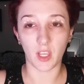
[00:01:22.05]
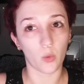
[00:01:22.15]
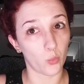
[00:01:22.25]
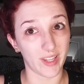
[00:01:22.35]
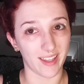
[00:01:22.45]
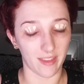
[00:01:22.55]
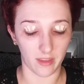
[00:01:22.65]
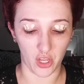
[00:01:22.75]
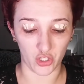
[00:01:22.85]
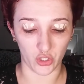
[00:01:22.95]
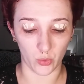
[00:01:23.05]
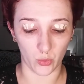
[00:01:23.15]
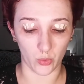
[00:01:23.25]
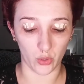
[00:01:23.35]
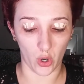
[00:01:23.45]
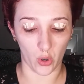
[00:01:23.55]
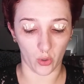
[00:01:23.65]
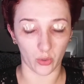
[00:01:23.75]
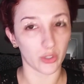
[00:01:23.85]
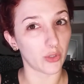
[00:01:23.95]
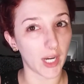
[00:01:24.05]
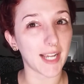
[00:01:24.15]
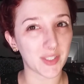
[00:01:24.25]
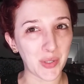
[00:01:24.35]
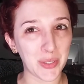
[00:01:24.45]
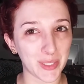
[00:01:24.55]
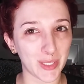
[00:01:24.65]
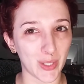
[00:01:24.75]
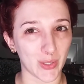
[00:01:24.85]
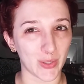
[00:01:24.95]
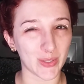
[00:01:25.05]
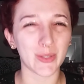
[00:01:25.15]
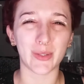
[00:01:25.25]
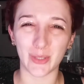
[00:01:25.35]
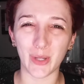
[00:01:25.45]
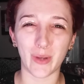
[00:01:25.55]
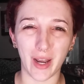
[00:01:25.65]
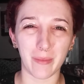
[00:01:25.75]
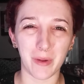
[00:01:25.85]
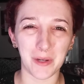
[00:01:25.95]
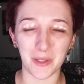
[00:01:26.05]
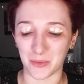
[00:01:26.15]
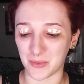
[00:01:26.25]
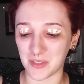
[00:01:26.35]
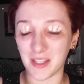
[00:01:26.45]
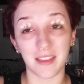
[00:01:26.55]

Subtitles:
with, you guys already know, you'll know what I'm going to use.